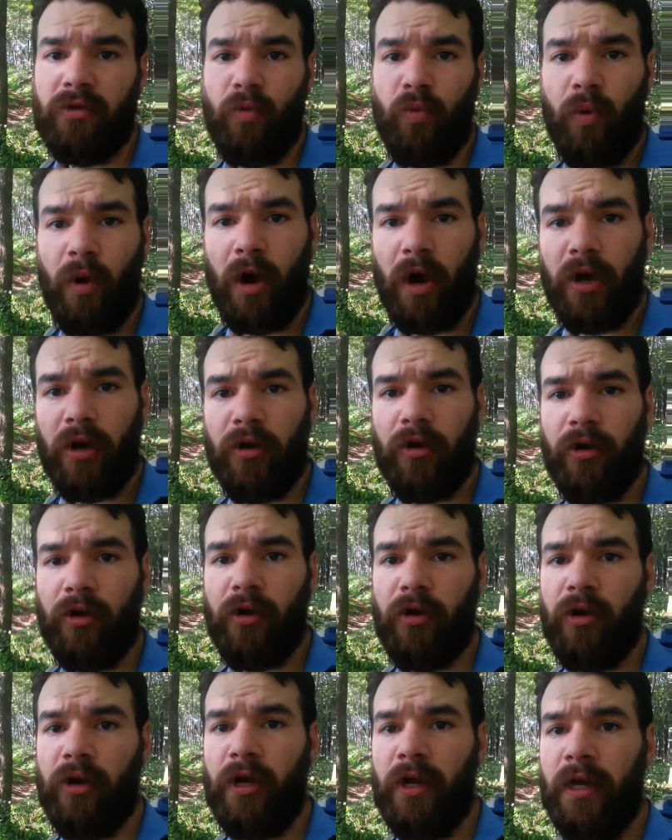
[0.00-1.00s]

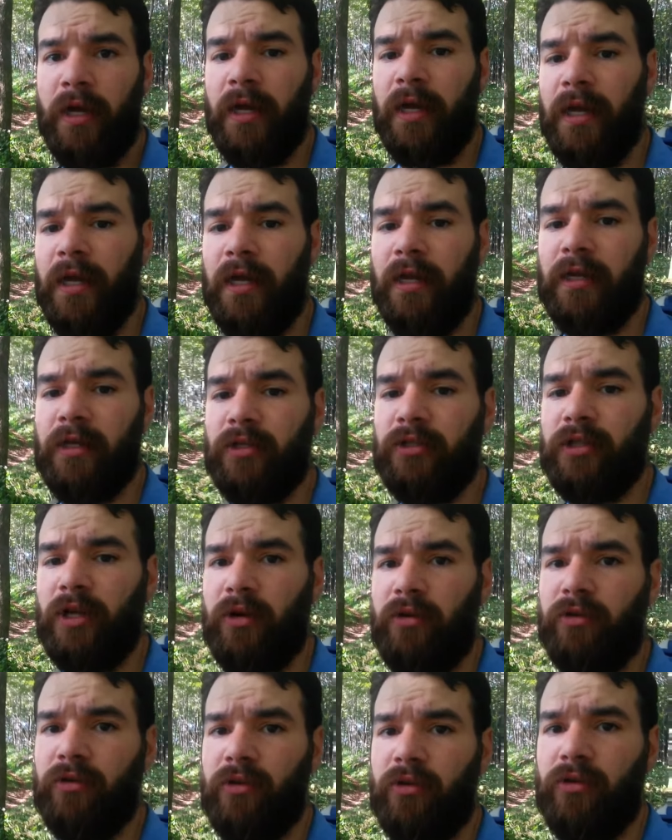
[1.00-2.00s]
water and a
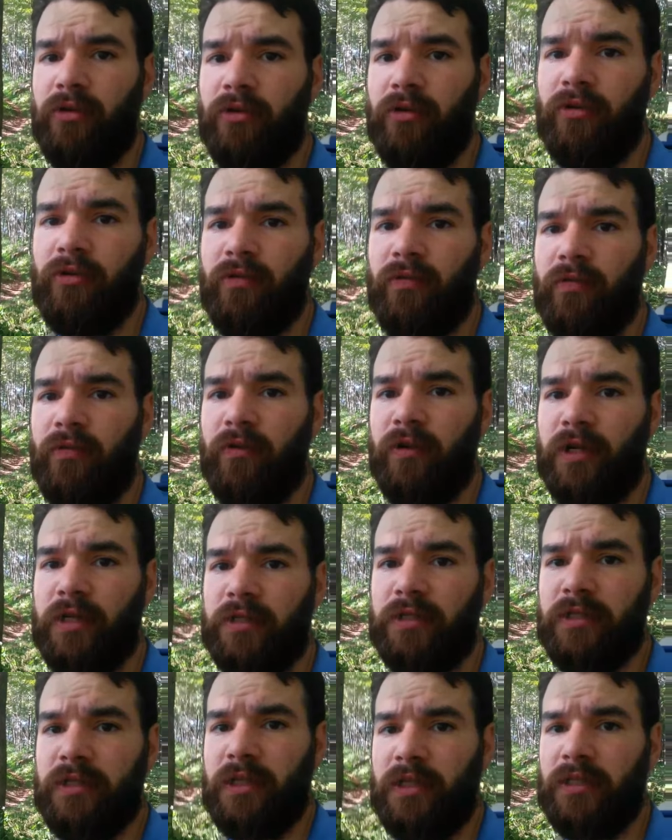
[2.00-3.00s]
shelter, for
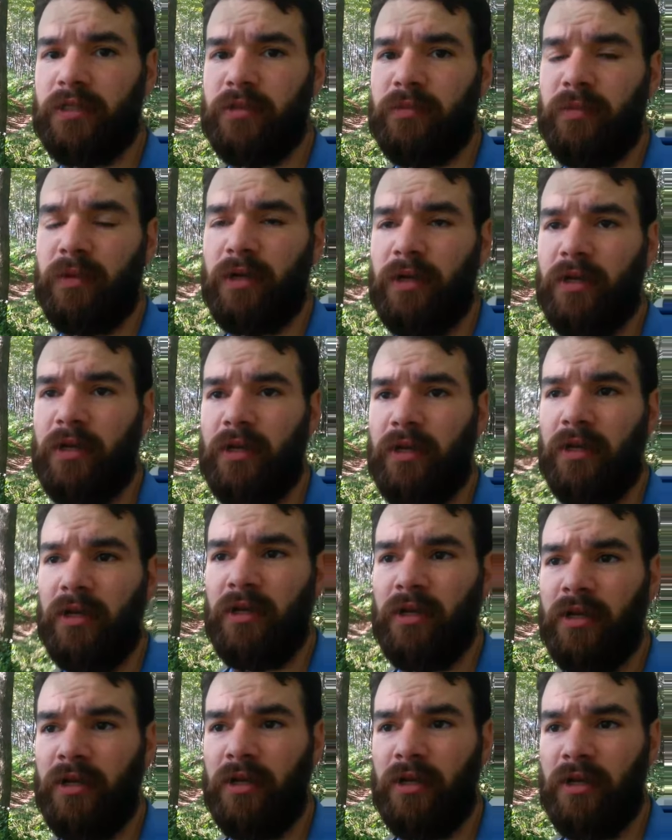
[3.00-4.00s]
instance, but
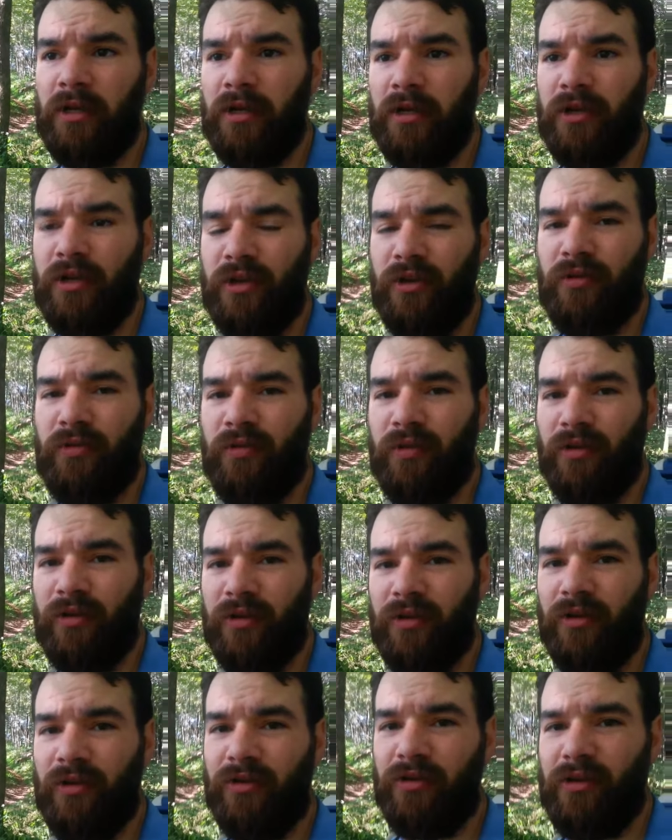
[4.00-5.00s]
you really
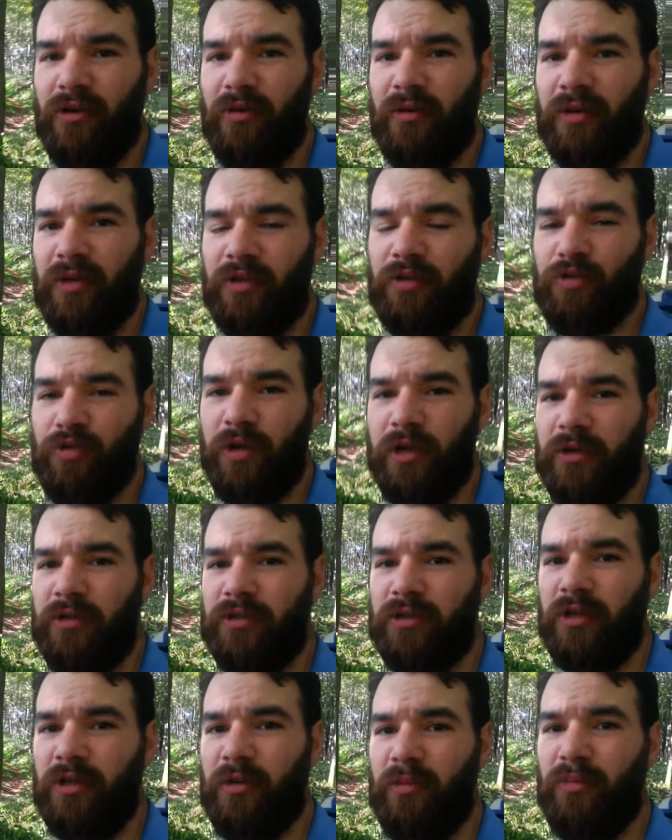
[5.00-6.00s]
don't know what the trail is
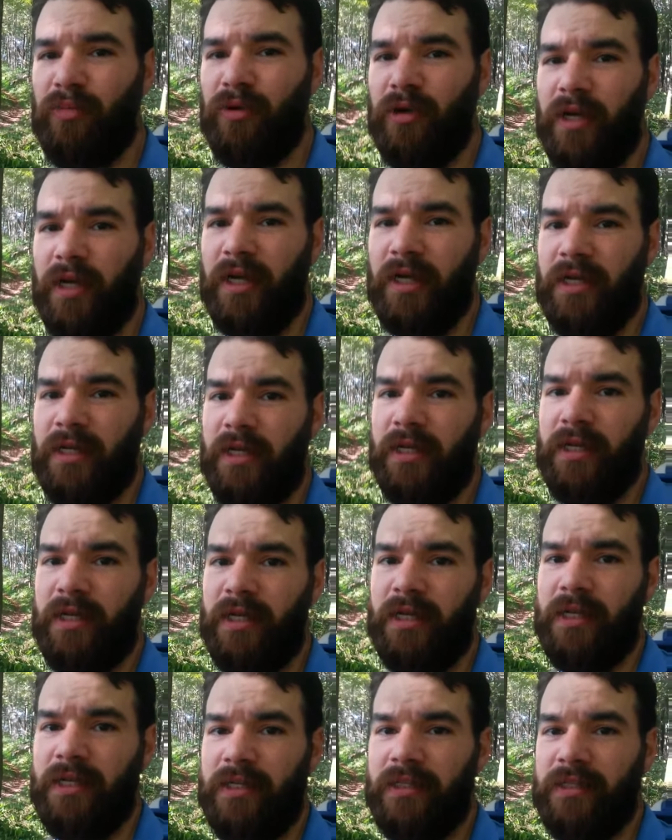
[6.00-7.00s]
going to bring
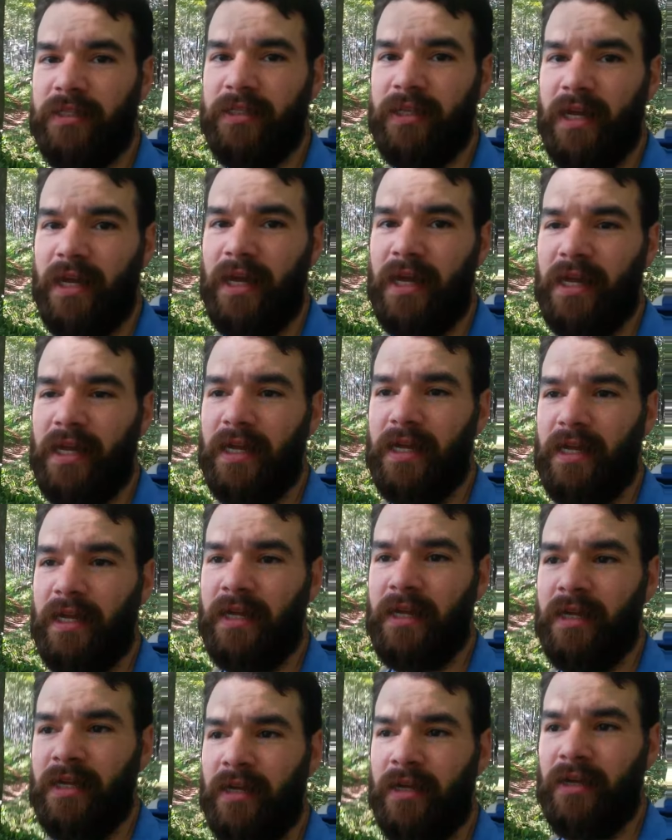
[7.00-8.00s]
each day
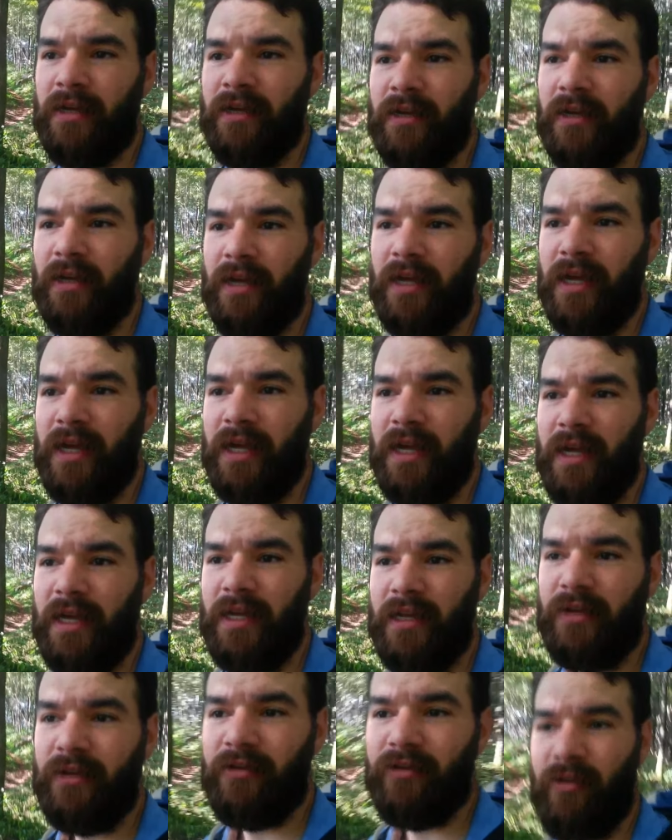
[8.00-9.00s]

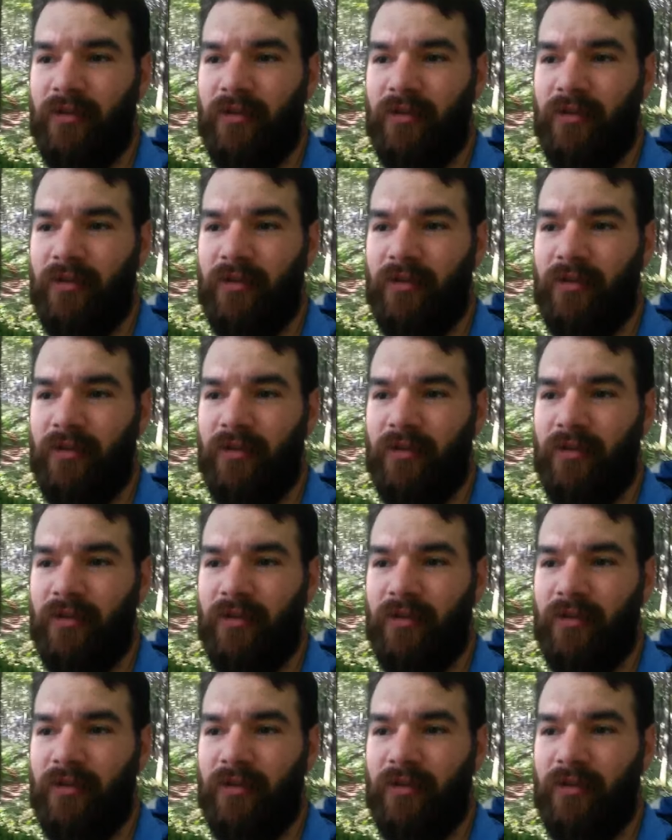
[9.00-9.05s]
and you